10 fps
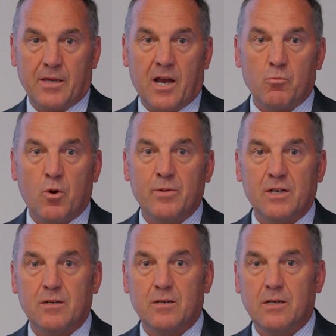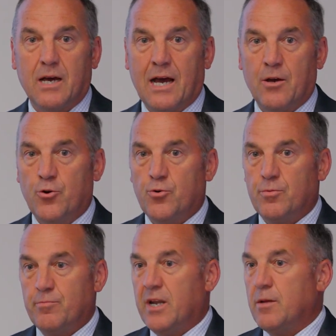young woman
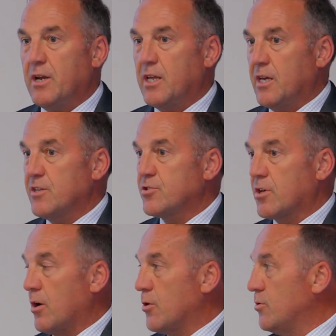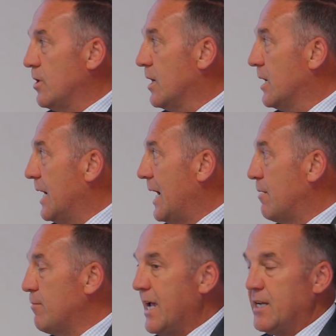who many, many years ago
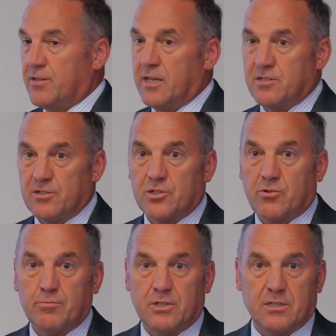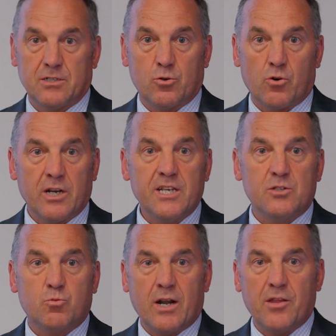made these inscriptions, or at
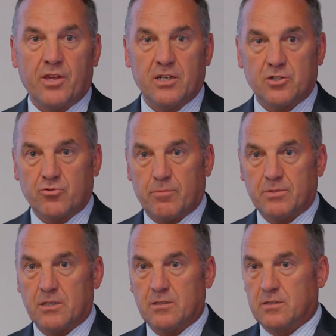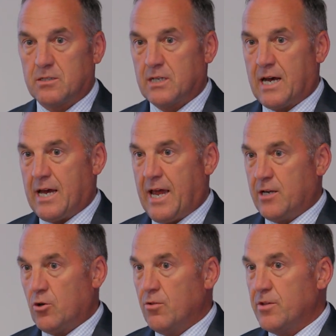least one of the inscriptions.
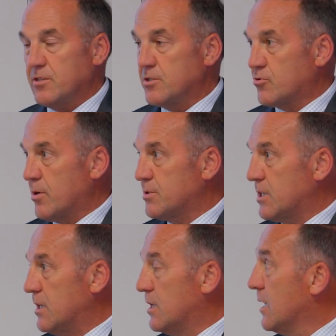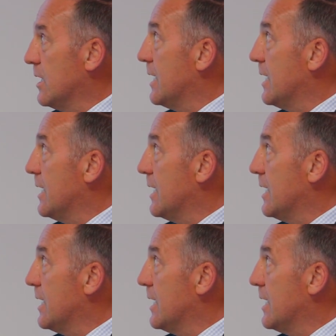And on the inscription,